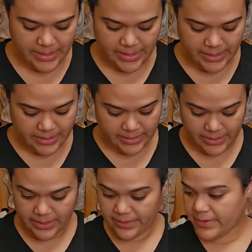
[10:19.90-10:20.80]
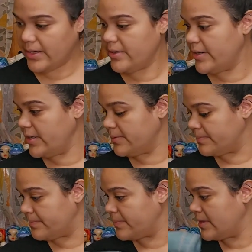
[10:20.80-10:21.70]
And then I've got it here.
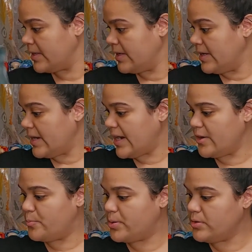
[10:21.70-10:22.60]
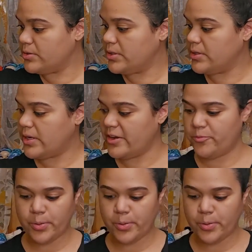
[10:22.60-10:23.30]
I've